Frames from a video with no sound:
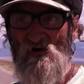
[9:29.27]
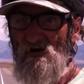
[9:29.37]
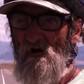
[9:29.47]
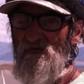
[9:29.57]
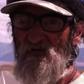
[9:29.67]

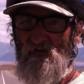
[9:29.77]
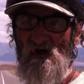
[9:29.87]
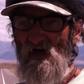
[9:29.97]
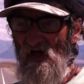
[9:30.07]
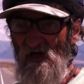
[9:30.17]
don't come
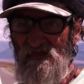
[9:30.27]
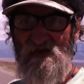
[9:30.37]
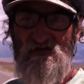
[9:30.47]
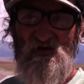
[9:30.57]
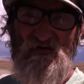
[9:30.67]
through, and
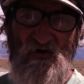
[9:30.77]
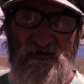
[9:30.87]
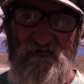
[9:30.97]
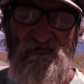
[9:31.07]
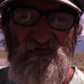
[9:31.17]
then you
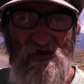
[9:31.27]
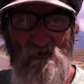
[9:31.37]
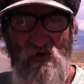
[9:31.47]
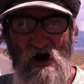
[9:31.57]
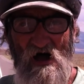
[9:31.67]
don't even
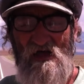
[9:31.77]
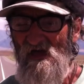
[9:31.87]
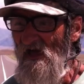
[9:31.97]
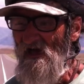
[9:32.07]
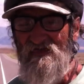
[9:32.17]
say
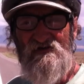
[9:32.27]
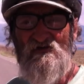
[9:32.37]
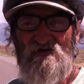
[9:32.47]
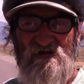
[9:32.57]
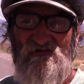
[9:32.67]
why, and then
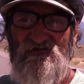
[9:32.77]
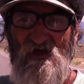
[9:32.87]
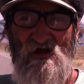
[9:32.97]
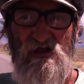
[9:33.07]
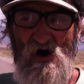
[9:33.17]
you don't even
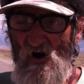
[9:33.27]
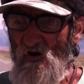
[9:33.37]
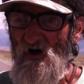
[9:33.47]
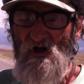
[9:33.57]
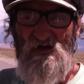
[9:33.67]
say
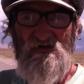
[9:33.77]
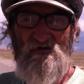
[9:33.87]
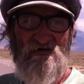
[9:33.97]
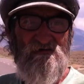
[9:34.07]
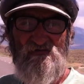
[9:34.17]
hello,
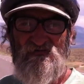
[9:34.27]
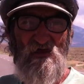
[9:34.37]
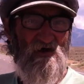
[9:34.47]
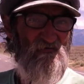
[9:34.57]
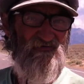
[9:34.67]
you don't even
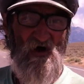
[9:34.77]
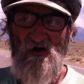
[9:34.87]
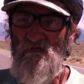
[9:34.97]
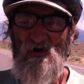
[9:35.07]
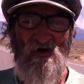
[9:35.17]
say, I'm
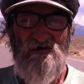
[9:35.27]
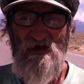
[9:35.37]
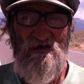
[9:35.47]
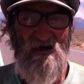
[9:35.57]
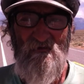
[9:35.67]
sorry, bro, I
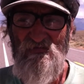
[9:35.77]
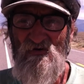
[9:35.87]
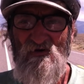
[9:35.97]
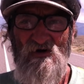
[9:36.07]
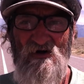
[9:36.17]
can't help
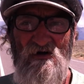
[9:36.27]
you.